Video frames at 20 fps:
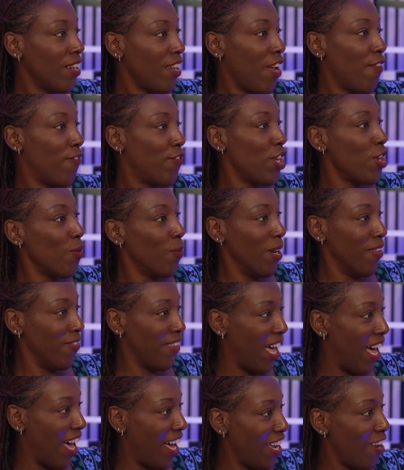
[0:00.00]
if you weren't
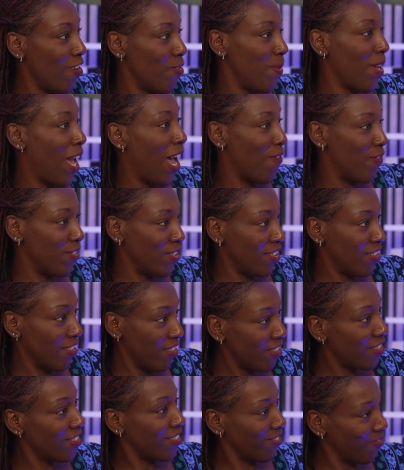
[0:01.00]
there, it would be
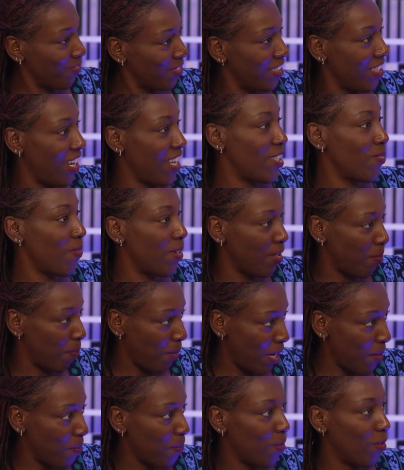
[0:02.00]
evident, wouldn't it, to other
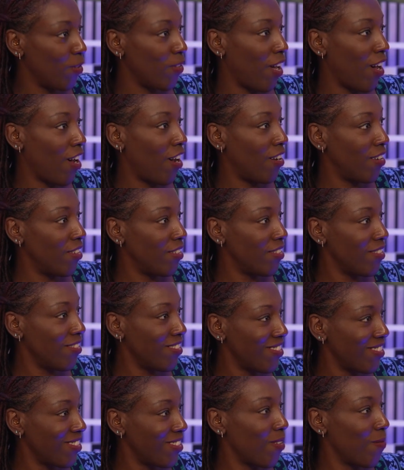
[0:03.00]
people that
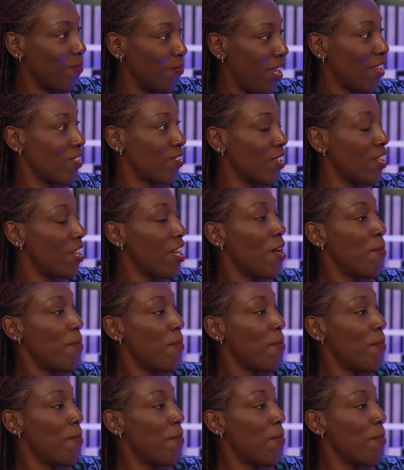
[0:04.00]
something's,